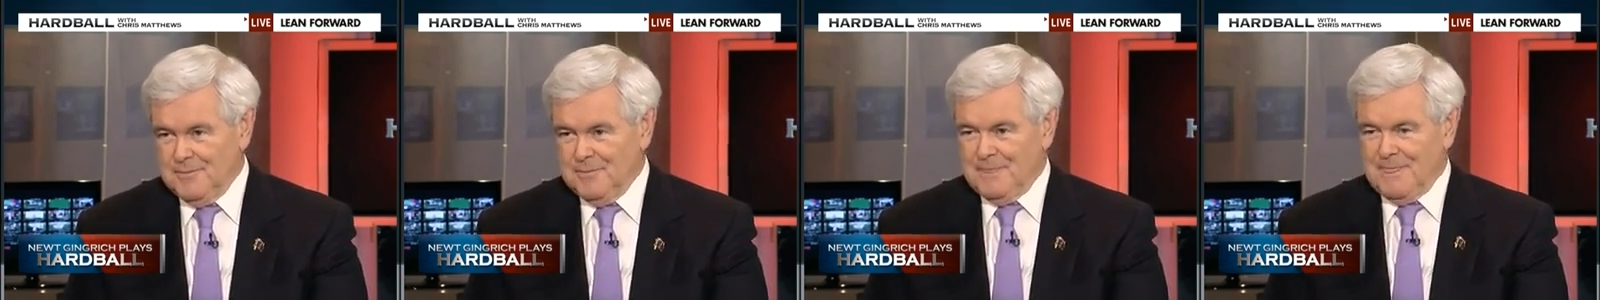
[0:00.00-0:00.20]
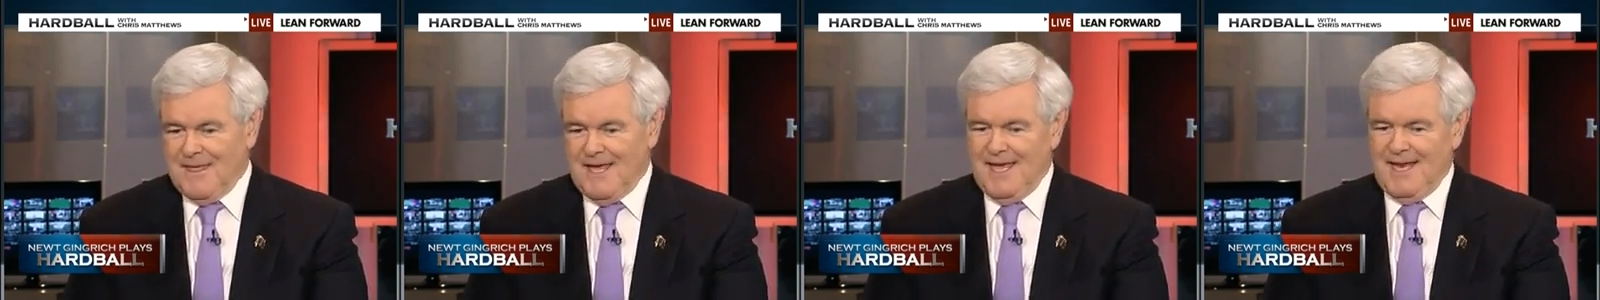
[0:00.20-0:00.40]

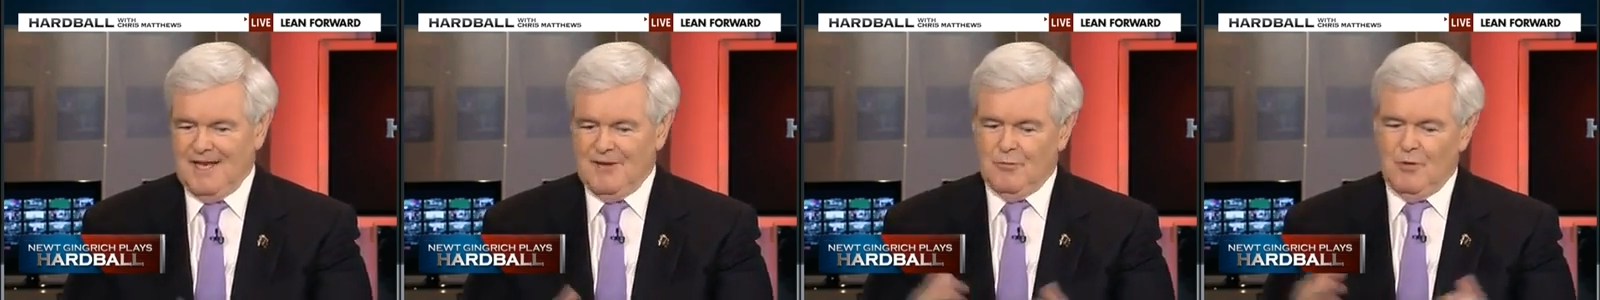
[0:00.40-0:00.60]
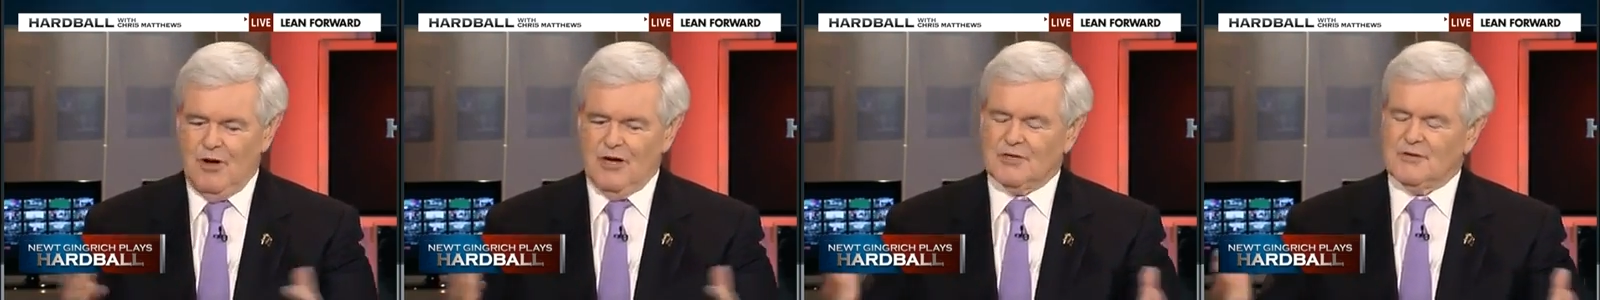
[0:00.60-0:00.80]
Yeah. And
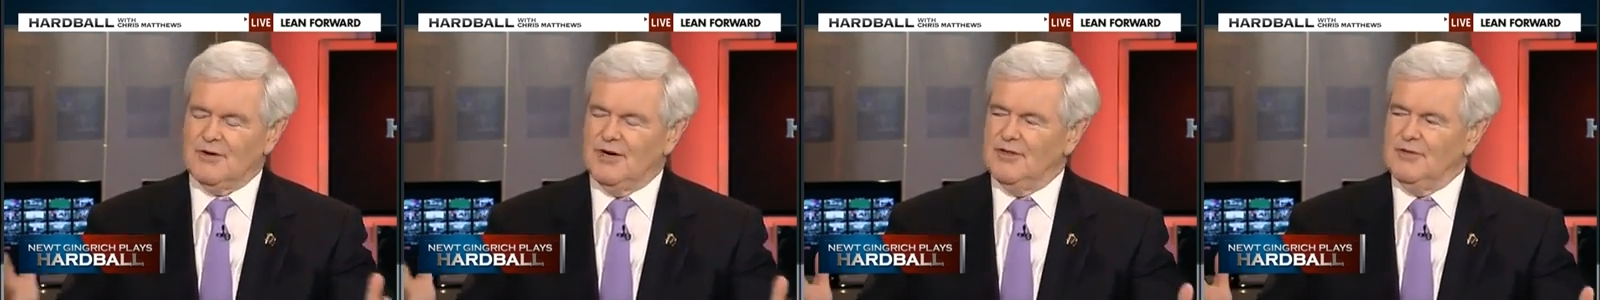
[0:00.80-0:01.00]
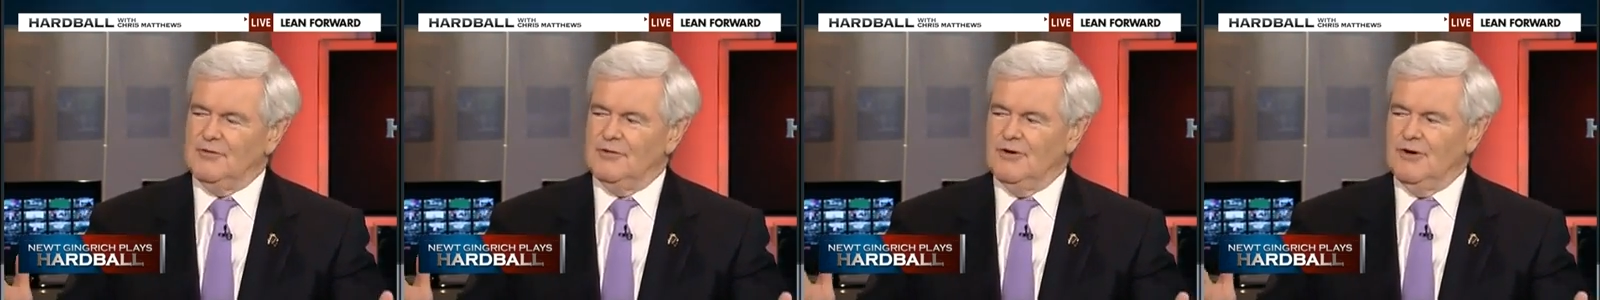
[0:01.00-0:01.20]
he walked
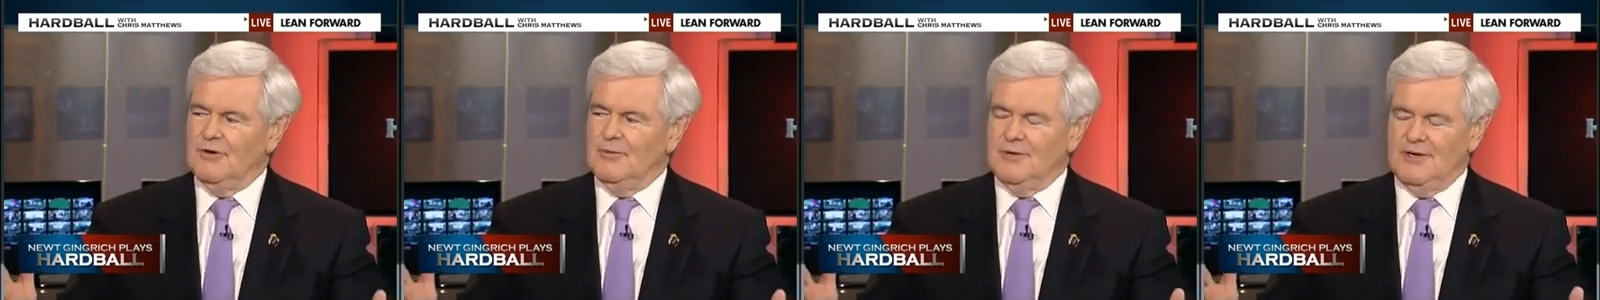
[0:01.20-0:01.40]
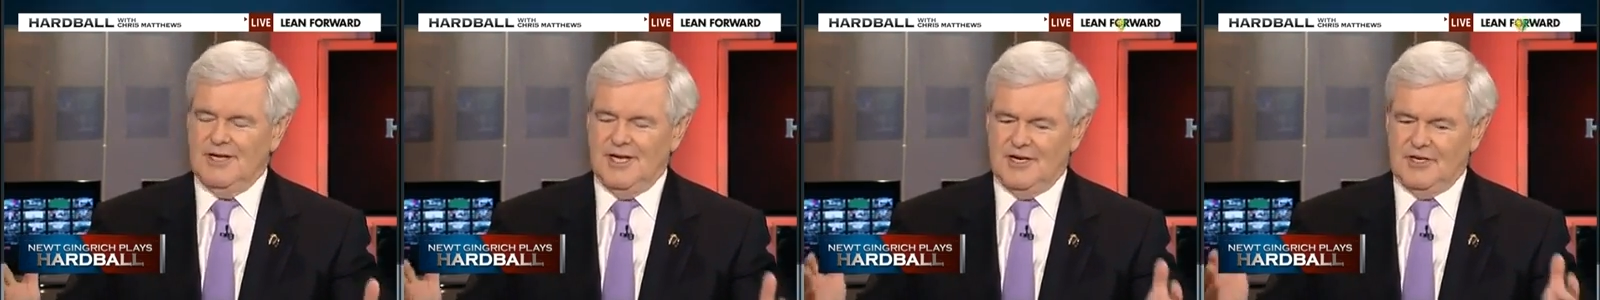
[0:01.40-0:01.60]
around the
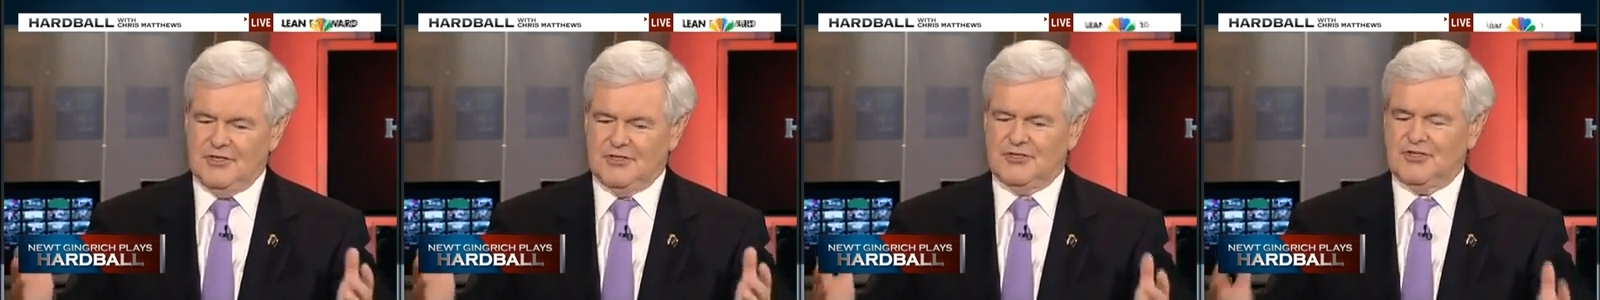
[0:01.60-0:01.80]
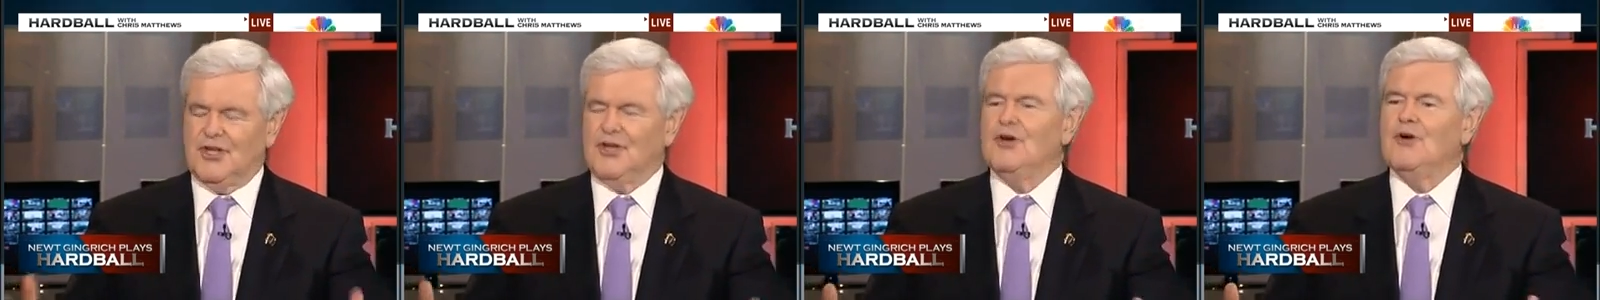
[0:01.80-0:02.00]
room, and not
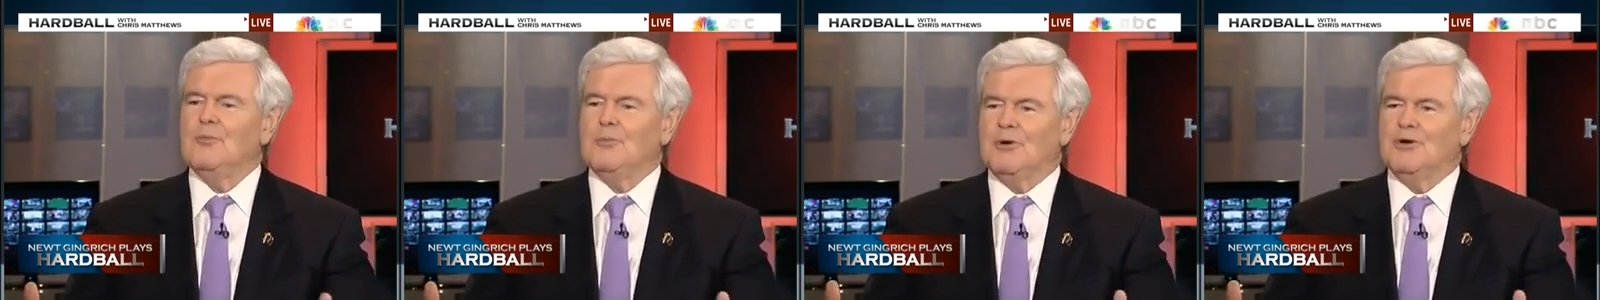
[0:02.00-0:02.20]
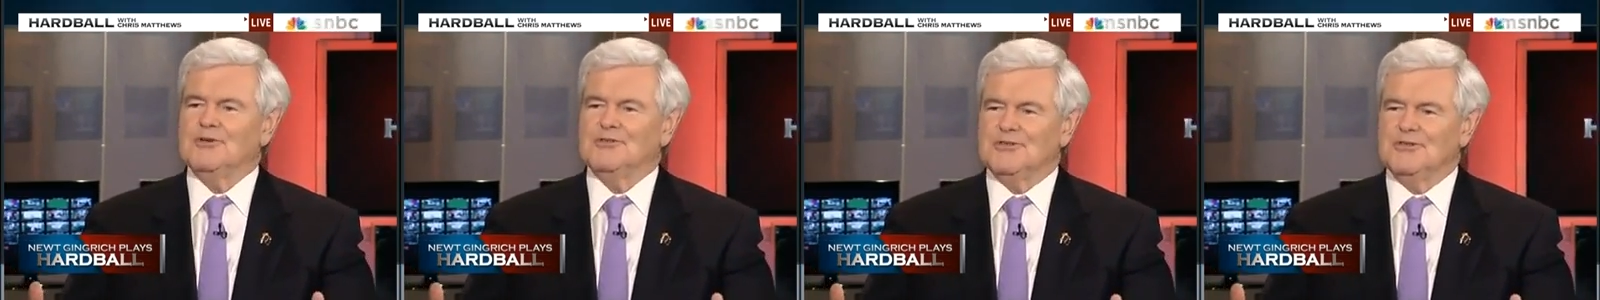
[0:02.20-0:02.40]
a
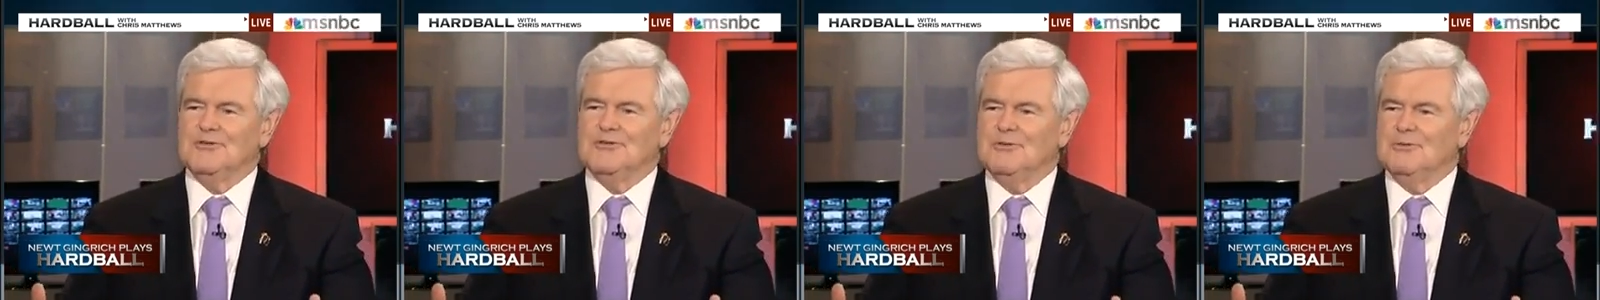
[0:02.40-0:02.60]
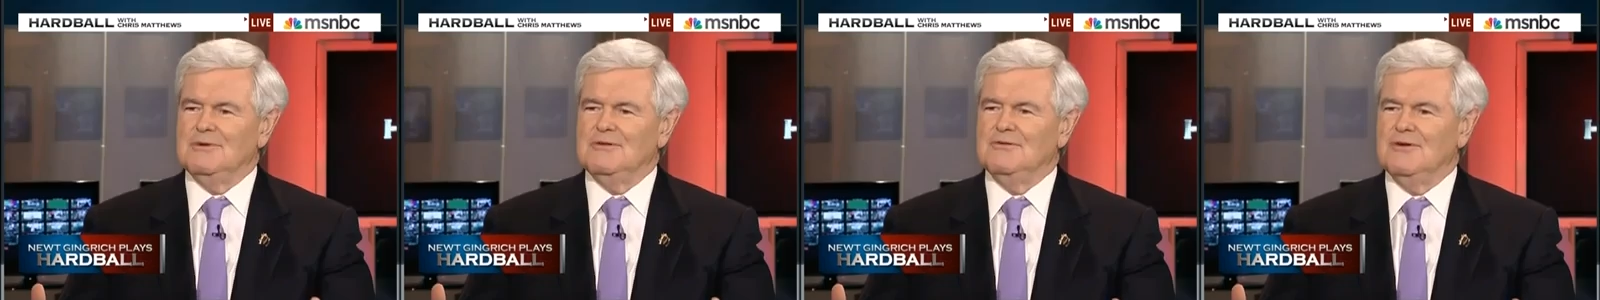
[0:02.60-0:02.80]
single person
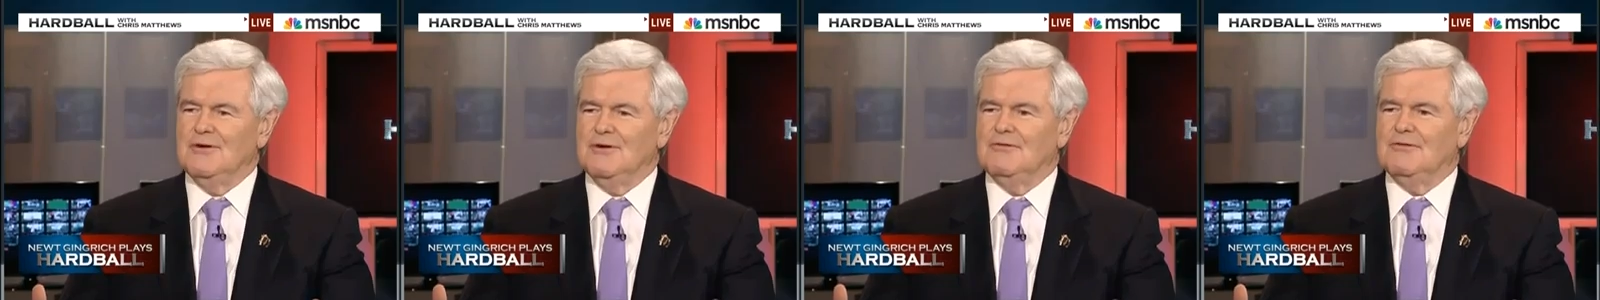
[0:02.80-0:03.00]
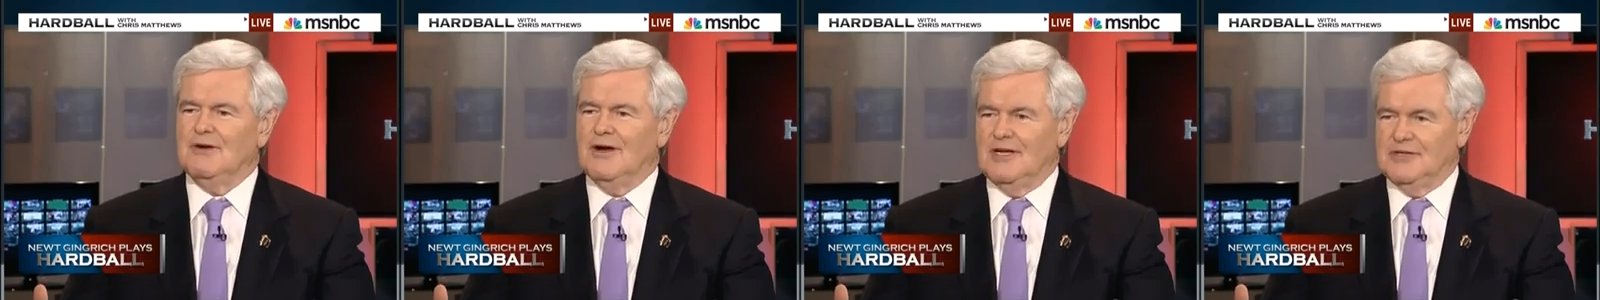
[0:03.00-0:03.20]
in the room had
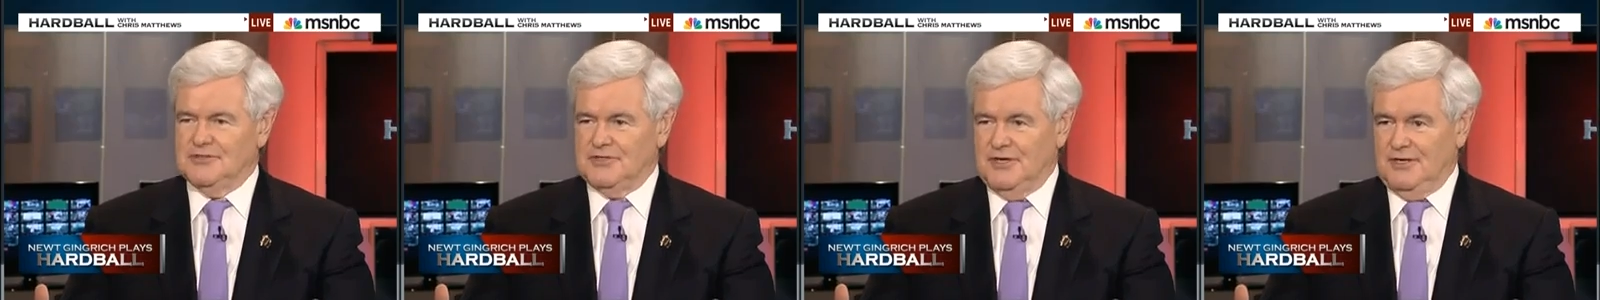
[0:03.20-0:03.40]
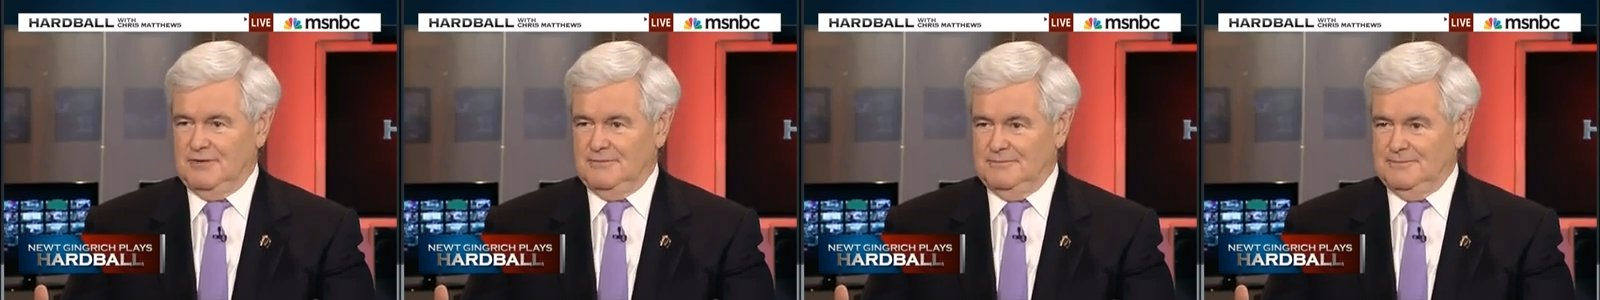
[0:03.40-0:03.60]
voted for
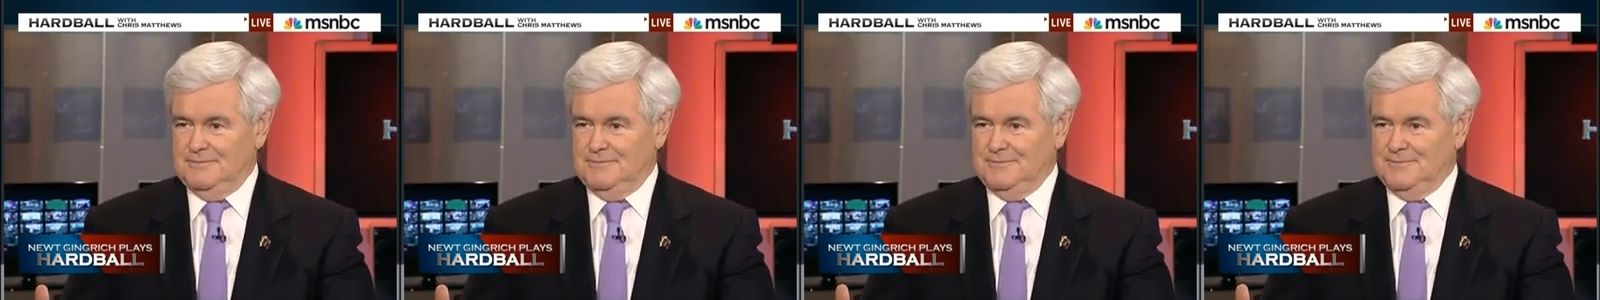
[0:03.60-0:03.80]
Eisenhower.